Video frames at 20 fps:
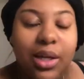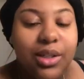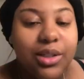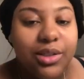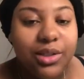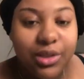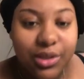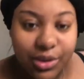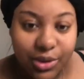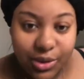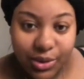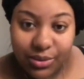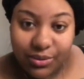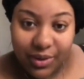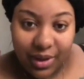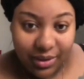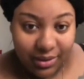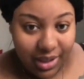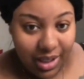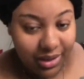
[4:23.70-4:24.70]
You
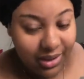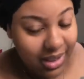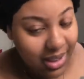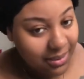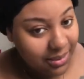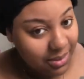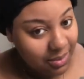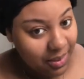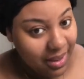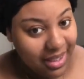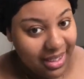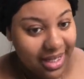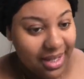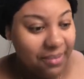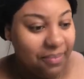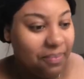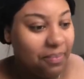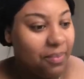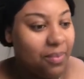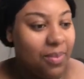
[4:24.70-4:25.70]
found out that I was
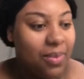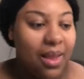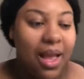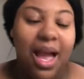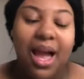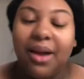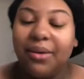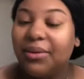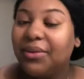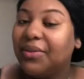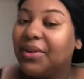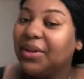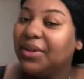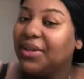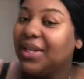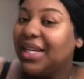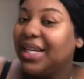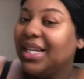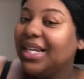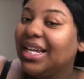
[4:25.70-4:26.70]
pregnant. I
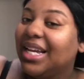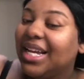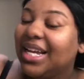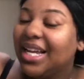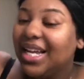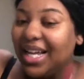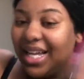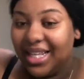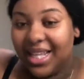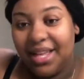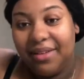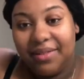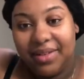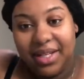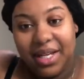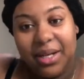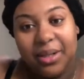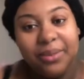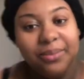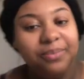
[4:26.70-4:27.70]
revealed it in that
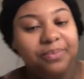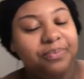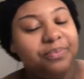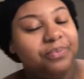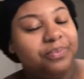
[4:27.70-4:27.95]
video.